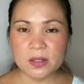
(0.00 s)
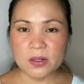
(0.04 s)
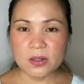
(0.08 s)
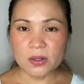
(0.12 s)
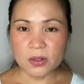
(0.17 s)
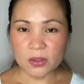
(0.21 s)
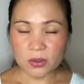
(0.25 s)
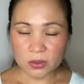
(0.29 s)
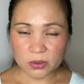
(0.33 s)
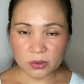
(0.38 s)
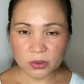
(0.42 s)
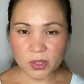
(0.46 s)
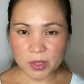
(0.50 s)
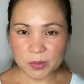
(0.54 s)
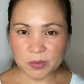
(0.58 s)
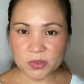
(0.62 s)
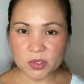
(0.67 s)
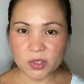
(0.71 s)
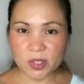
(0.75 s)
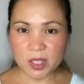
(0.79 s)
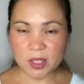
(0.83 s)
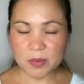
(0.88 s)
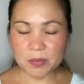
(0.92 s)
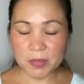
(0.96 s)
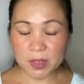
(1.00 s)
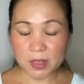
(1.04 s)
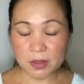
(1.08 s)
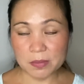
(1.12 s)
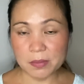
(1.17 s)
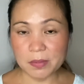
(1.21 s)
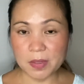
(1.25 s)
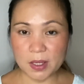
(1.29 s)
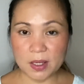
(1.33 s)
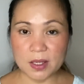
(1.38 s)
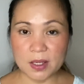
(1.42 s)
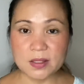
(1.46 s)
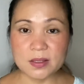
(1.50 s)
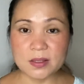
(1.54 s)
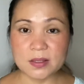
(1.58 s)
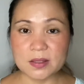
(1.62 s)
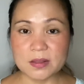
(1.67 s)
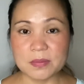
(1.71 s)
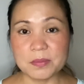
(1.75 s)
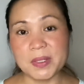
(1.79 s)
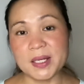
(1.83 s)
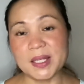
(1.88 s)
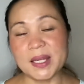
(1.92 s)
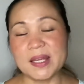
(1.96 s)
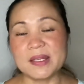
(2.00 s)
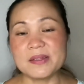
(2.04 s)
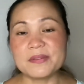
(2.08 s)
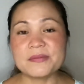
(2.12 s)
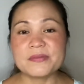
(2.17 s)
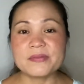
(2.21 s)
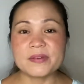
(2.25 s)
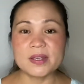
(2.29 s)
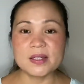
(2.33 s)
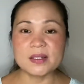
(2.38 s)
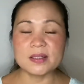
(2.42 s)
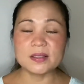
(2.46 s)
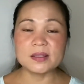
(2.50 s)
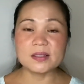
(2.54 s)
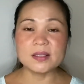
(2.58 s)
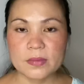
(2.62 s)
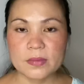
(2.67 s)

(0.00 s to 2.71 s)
Although I'm trying my best, but I failed.